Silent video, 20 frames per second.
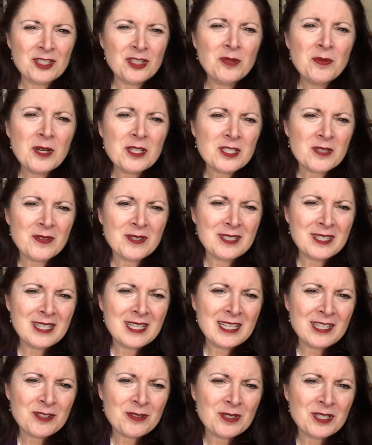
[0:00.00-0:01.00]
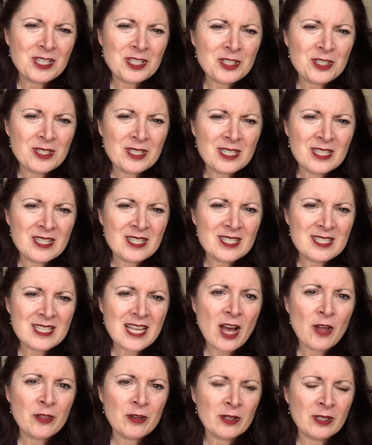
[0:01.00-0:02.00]
too much of a knitting tradition in the
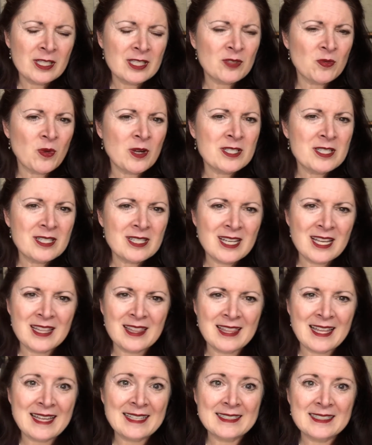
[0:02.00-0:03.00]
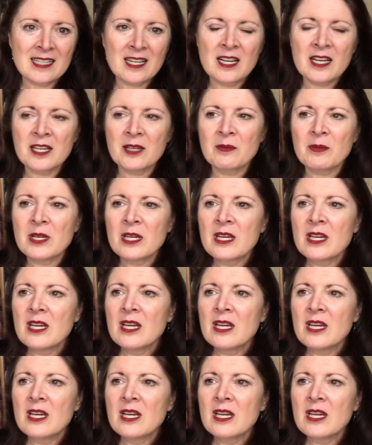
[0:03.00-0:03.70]
South, or at least wasn't at that time.